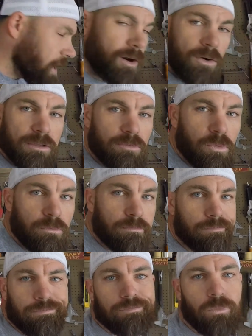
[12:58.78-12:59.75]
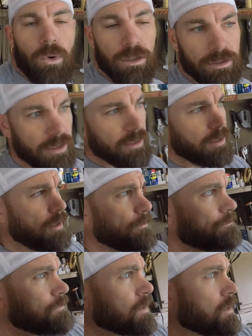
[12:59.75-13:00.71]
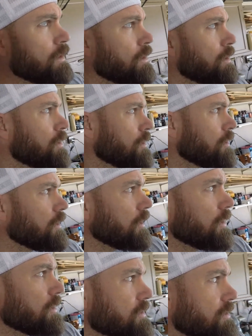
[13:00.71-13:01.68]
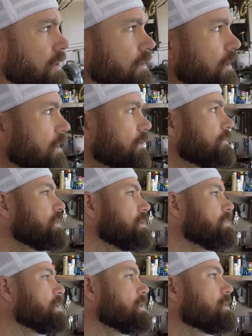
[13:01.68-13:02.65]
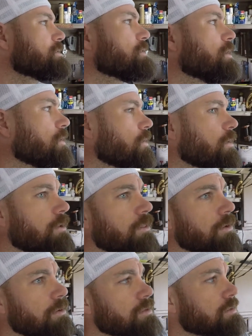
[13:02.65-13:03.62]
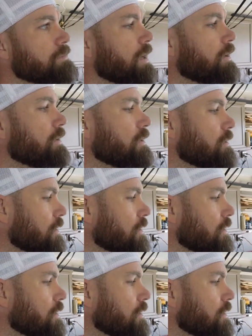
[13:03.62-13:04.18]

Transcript: always weld a stud there if need be. So those are mounted.